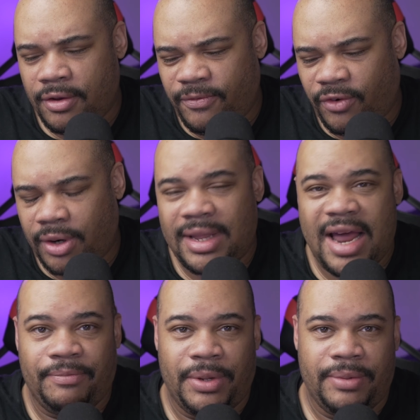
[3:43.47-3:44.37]
For a
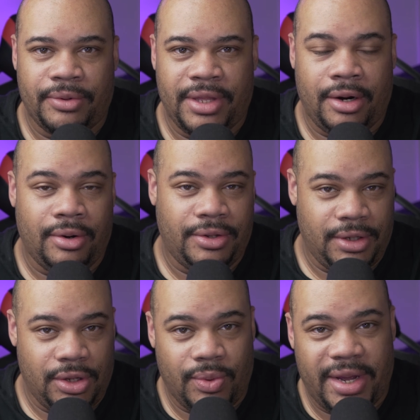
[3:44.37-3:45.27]
lot of people that are in
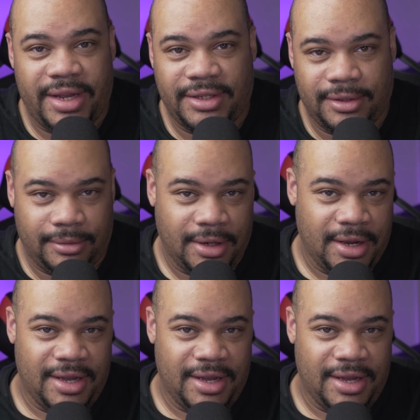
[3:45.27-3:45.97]
the US, and